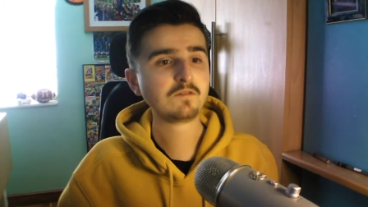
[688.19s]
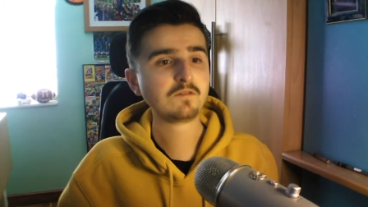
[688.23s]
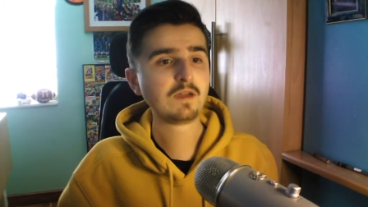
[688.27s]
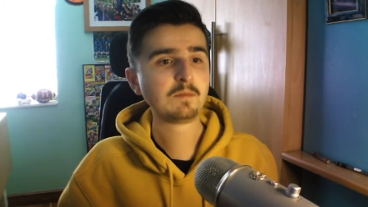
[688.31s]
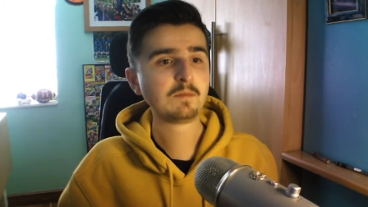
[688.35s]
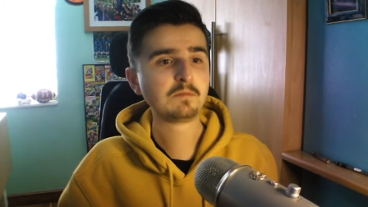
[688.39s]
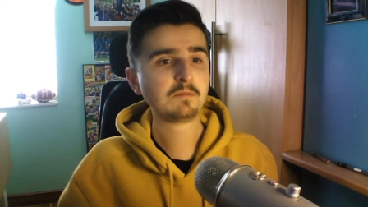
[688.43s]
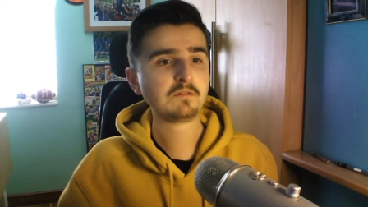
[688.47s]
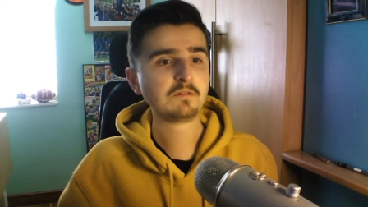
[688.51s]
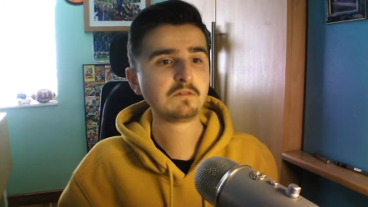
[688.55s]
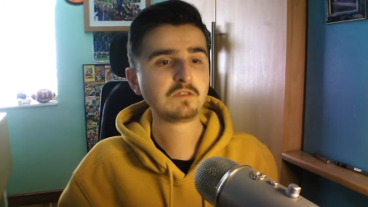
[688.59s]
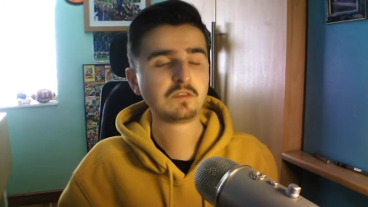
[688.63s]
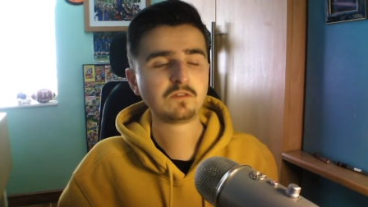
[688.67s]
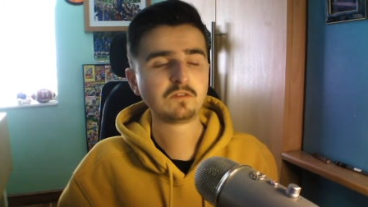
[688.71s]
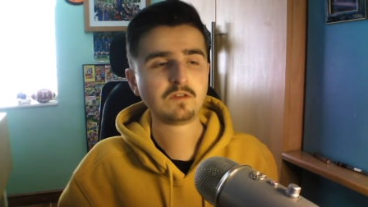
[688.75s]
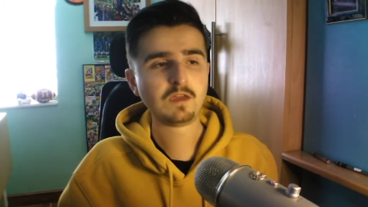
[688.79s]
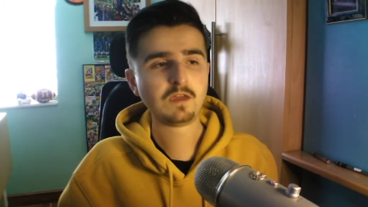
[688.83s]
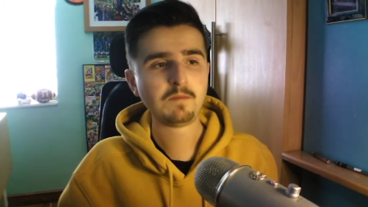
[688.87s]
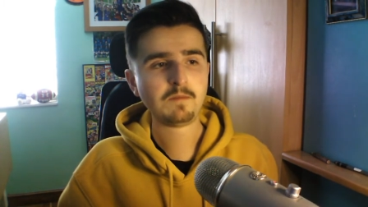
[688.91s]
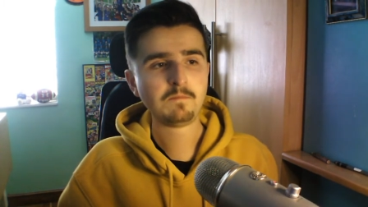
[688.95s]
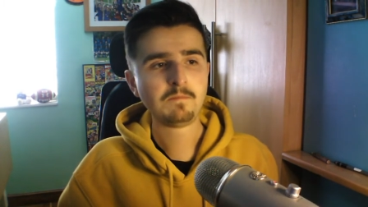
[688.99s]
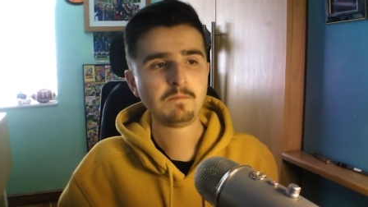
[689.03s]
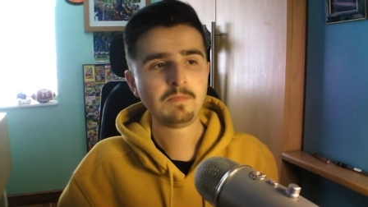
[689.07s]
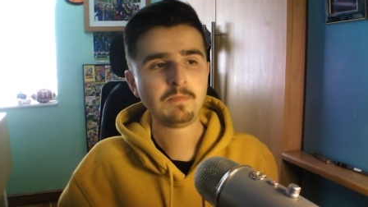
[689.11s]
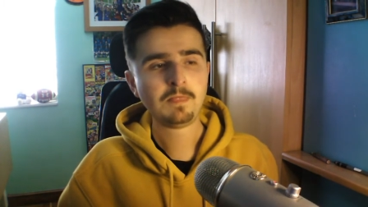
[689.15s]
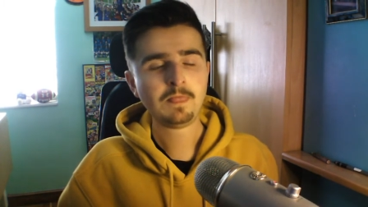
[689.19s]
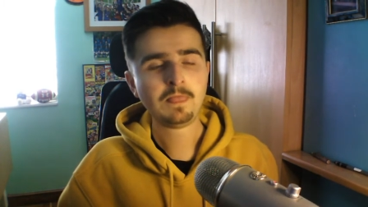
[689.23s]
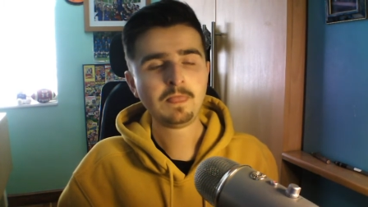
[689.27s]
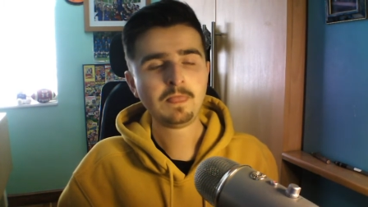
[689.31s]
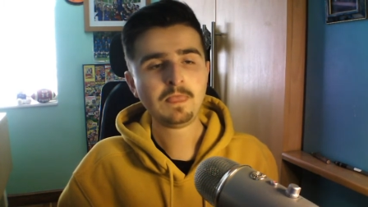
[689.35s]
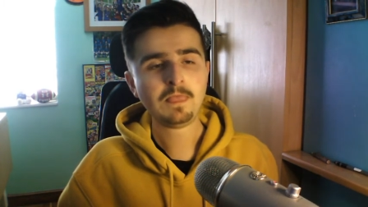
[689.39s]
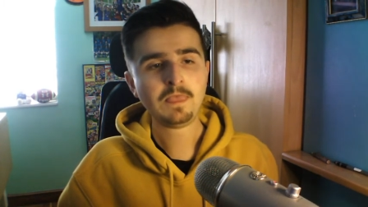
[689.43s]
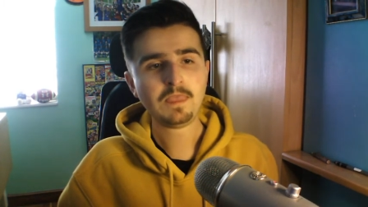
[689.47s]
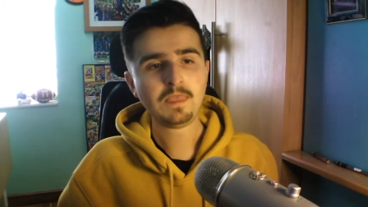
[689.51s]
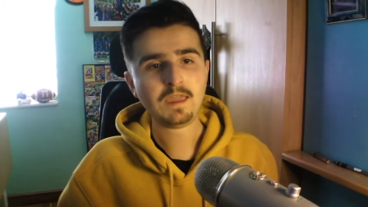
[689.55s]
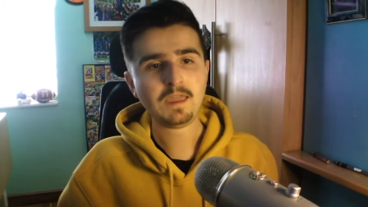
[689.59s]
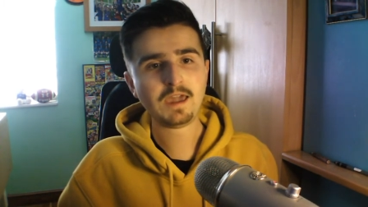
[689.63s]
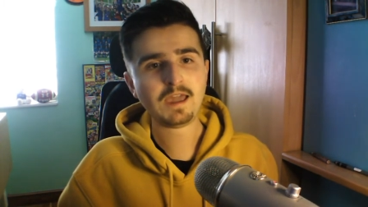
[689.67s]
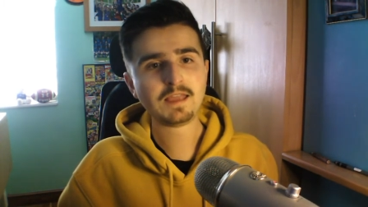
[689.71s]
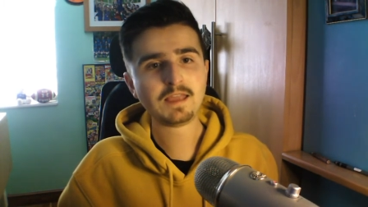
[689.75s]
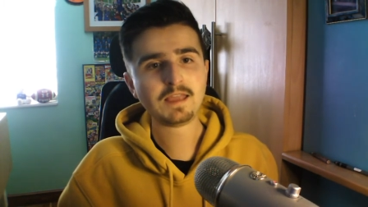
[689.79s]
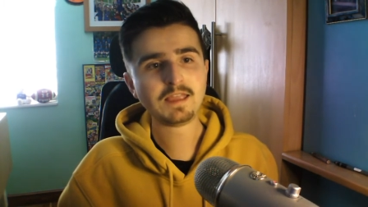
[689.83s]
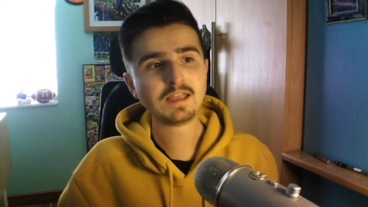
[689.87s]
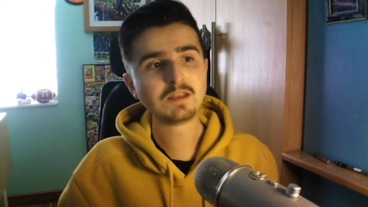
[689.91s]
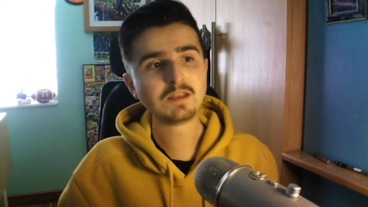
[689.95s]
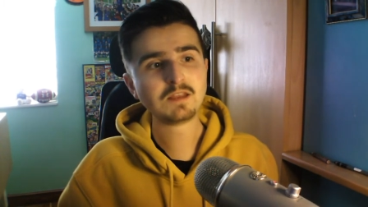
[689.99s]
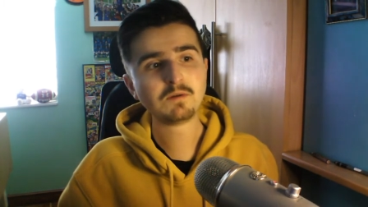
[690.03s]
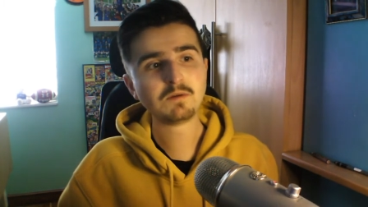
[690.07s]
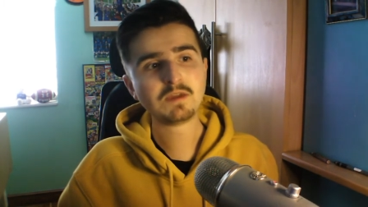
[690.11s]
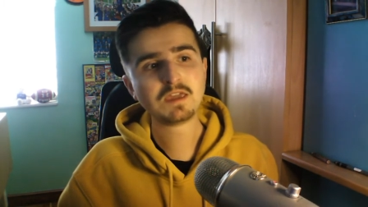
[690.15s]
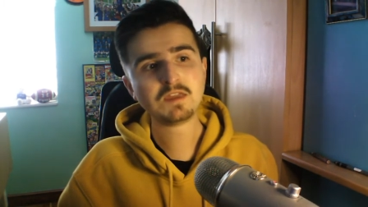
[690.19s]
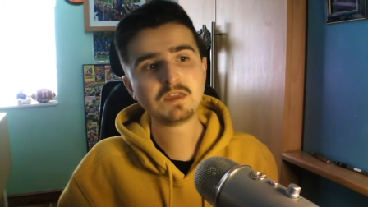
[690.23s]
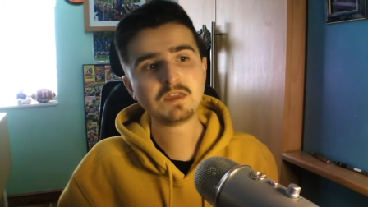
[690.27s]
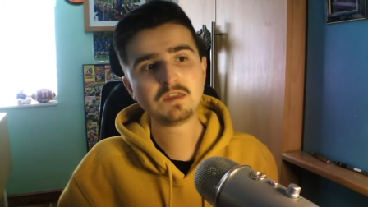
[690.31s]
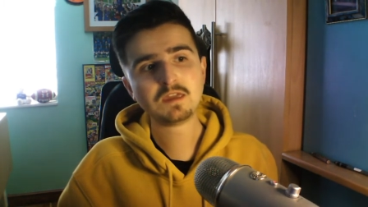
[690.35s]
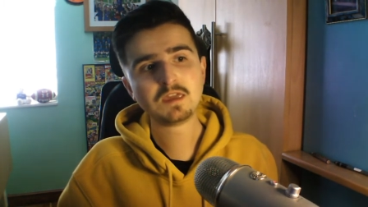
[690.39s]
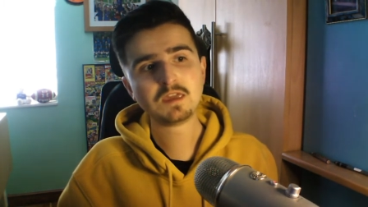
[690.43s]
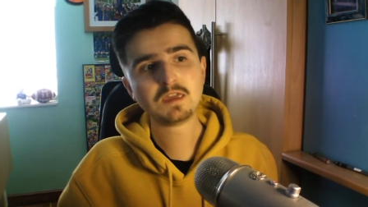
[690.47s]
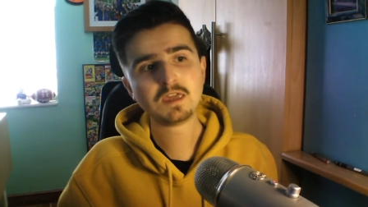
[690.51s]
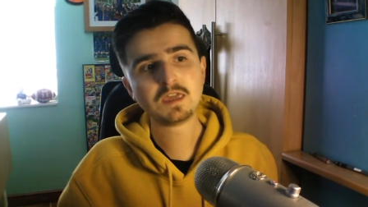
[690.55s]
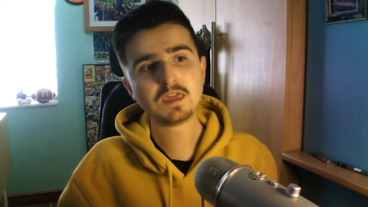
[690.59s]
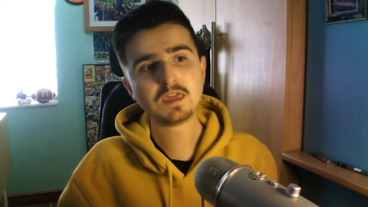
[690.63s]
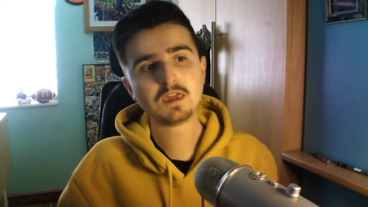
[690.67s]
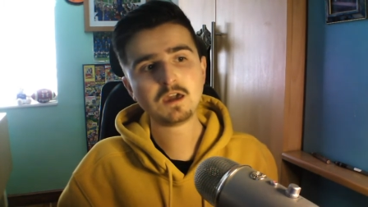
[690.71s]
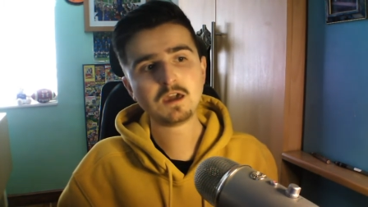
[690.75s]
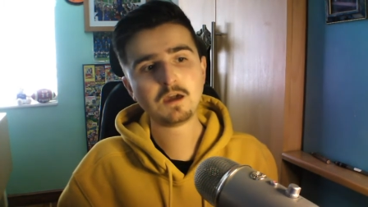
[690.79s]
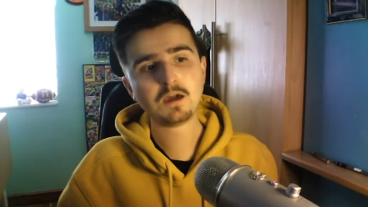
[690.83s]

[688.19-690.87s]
rapper at the time. And anyway, he